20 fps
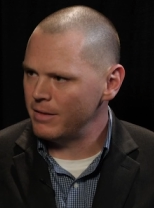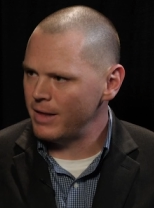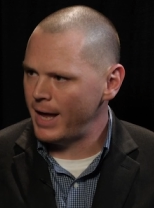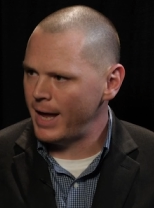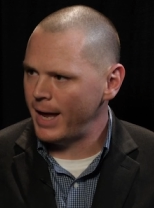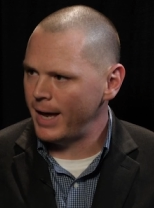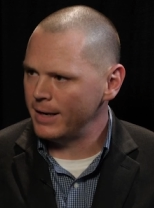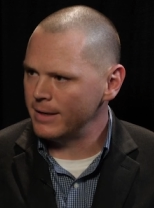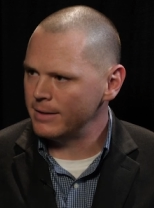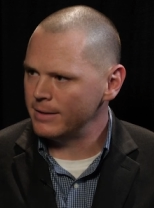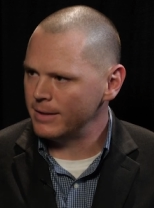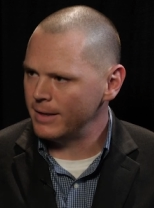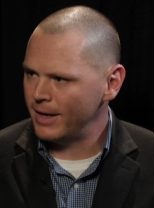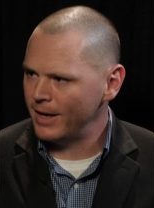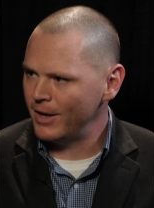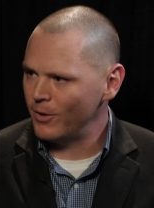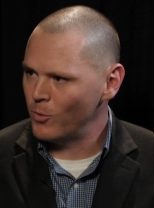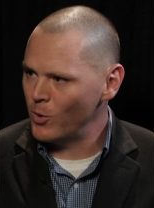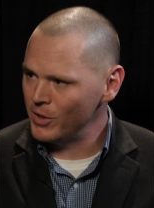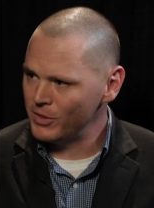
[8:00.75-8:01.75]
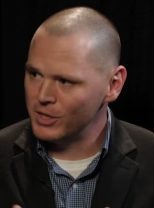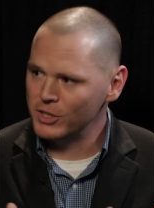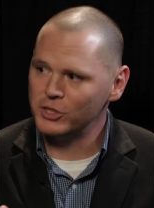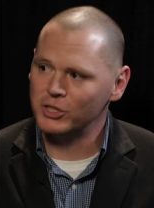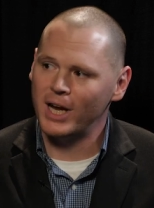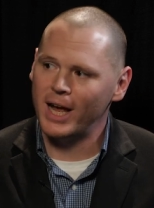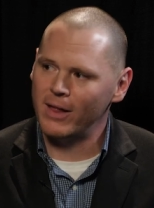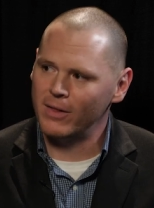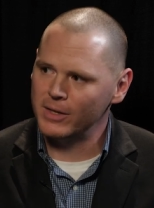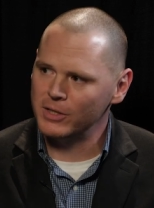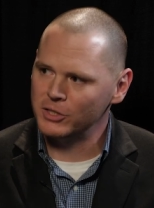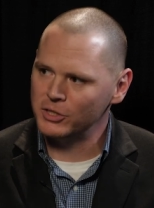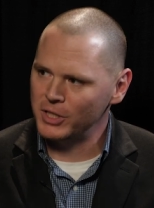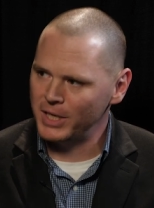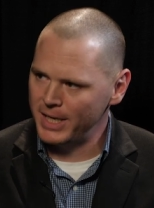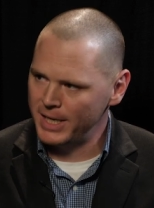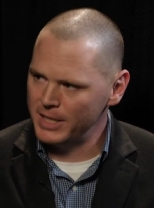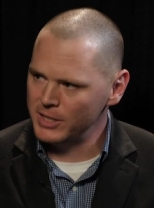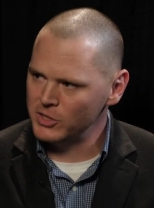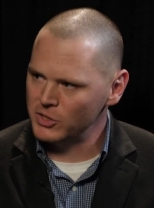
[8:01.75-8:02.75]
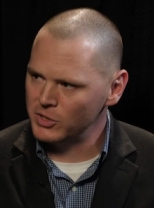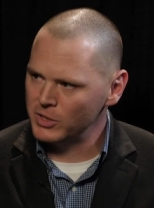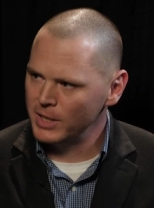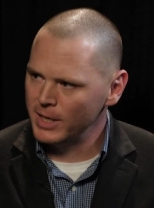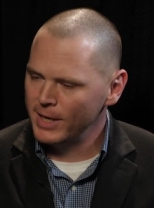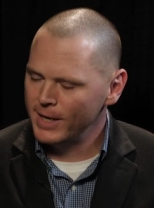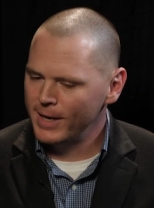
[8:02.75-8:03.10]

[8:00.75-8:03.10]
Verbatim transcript: that uh, what the challenge is,